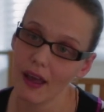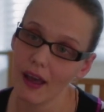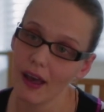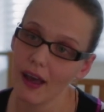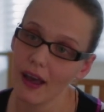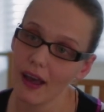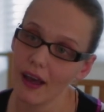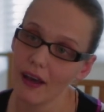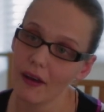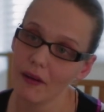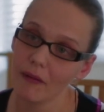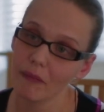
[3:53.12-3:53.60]

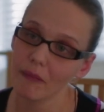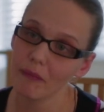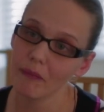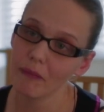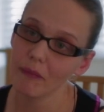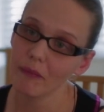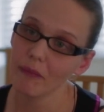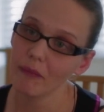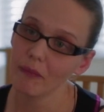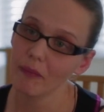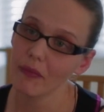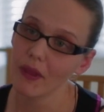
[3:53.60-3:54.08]

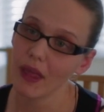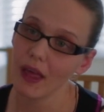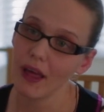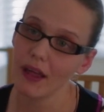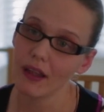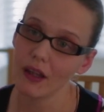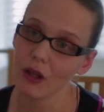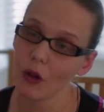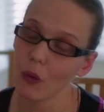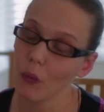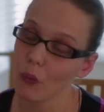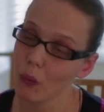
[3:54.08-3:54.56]
And a
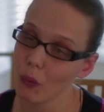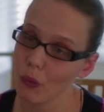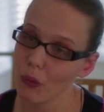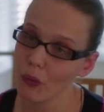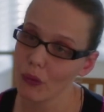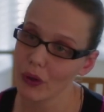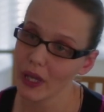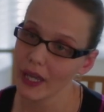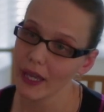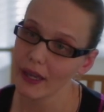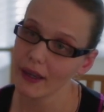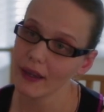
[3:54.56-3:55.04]
lot of
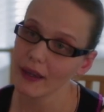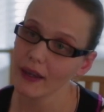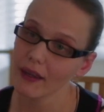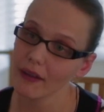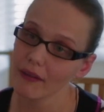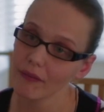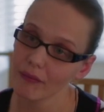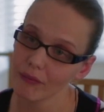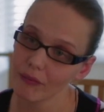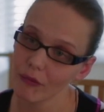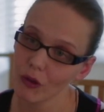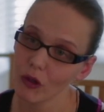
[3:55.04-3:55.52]
walking,
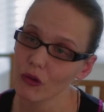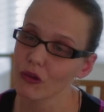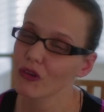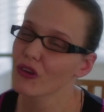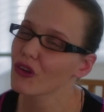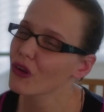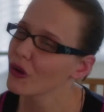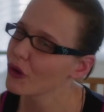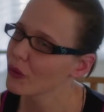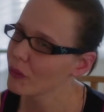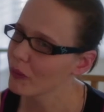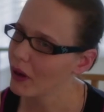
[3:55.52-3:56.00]
not
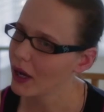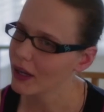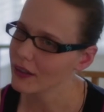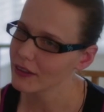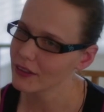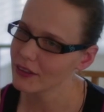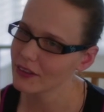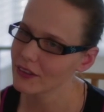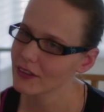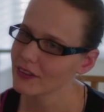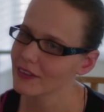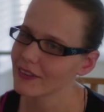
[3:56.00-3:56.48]
too
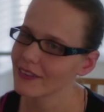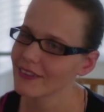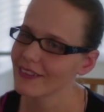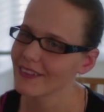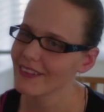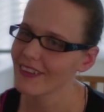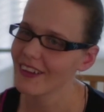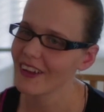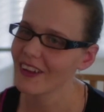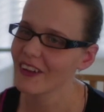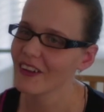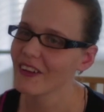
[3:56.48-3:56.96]
much.
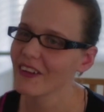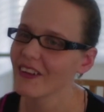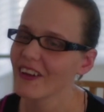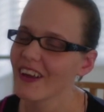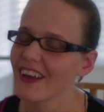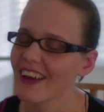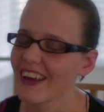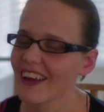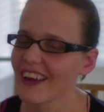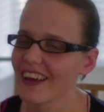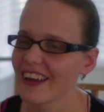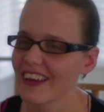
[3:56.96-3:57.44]

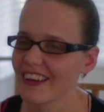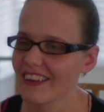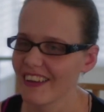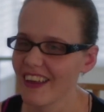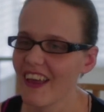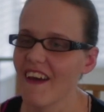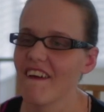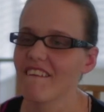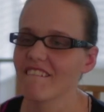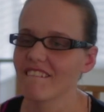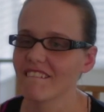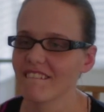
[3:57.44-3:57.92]

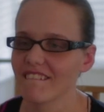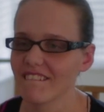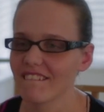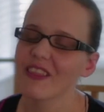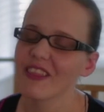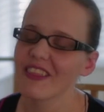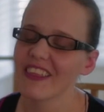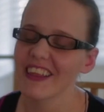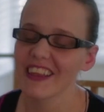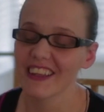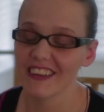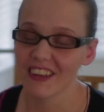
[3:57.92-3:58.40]
The
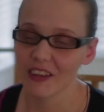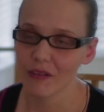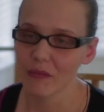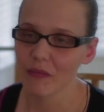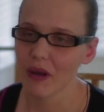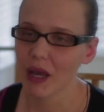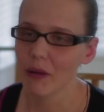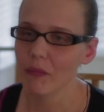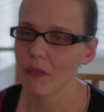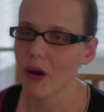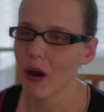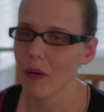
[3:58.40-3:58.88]
things that
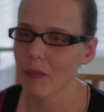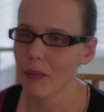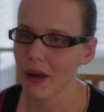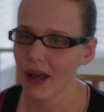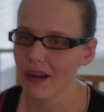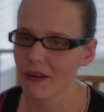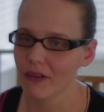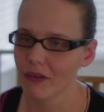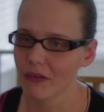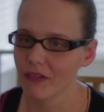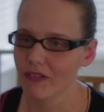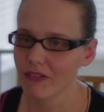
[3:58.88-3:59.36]
make my
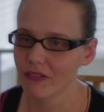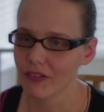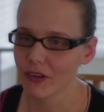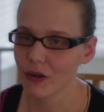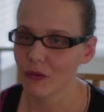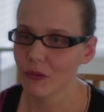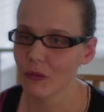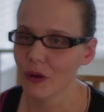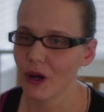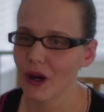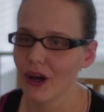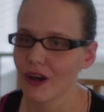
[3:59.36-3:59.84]
back
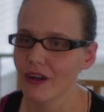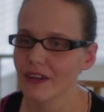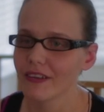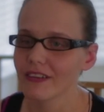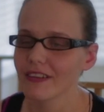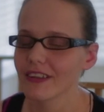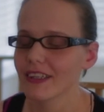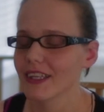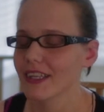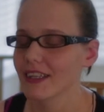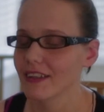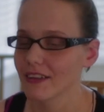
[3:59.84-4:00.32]
feel
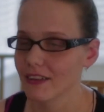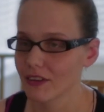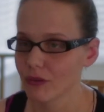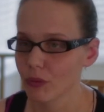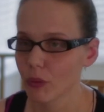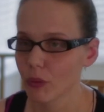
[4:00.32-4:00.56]
worse is